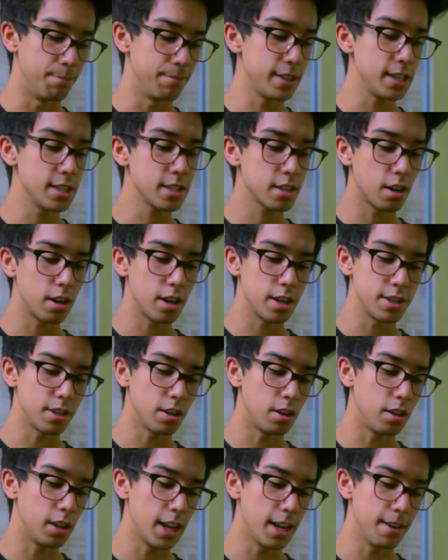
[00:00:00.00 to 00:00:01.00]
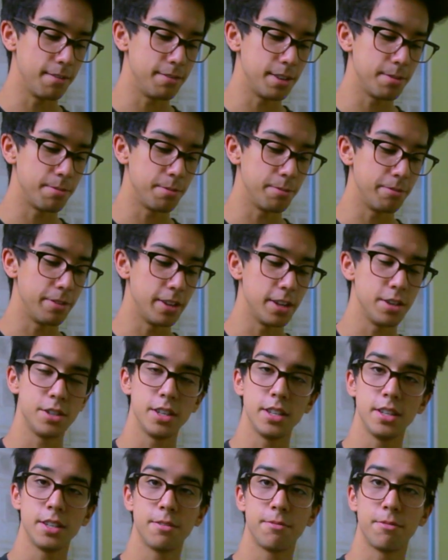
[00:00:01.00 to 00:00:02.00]
These cards all have different
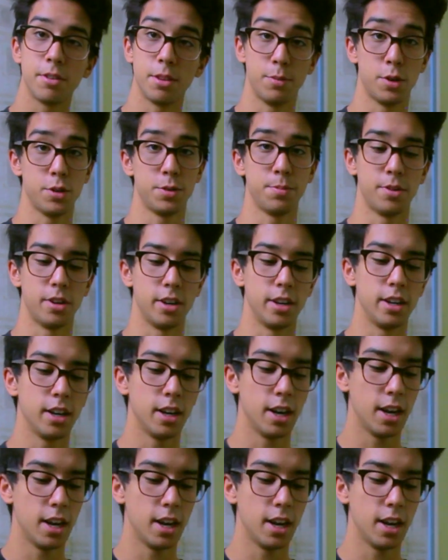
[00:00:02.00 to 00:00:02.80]
finishes for the most part.